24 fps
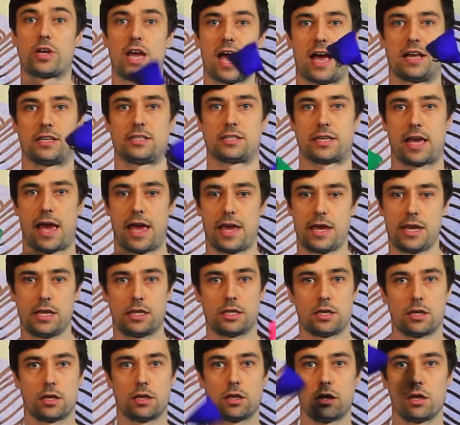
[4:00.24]
cascade,
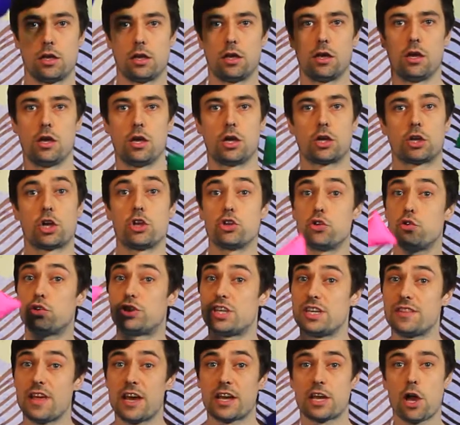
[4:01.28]
can you
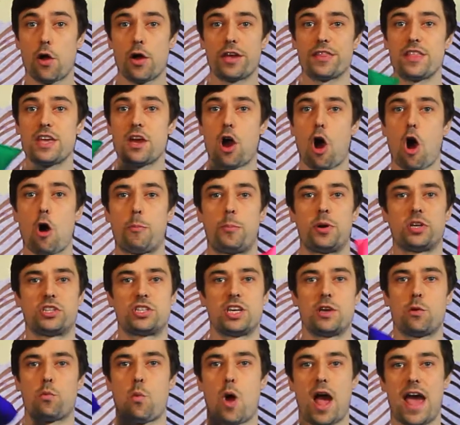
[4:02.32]
see they're going the
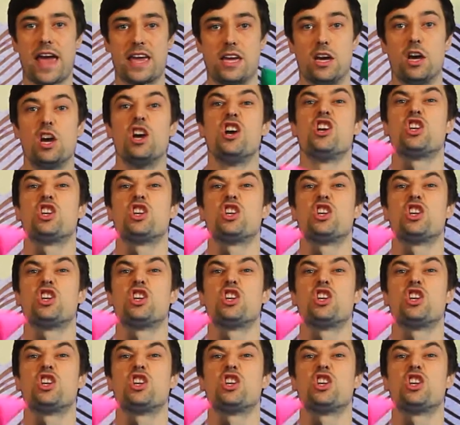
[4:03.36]
opposite way?